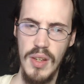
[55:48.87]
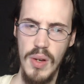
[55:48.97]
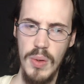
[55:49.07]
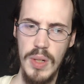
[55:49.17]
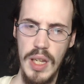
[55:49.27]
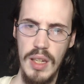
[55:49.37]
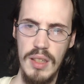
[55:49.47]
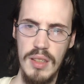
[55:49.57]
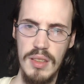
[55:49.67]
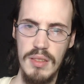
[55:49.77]

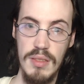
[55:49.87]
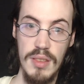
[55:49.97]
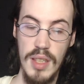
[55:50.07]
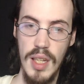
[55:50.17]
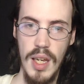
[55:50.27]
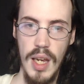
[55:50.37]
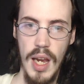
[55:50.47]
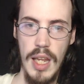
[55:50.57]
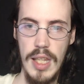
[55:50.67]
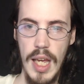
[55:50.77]
Okay.
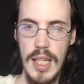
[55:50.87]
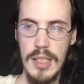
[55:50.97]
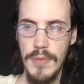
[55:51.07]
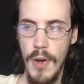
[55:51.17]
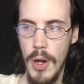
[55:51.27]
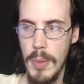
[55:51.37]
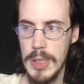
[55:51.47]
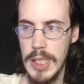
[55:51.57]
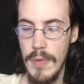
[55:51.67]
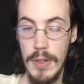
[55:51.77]
And that is volume
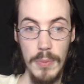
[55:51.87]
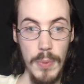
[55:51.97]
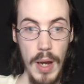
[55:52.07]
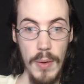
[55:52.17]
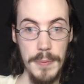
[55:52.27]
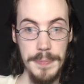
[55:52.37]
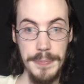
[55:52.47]
7. Wow.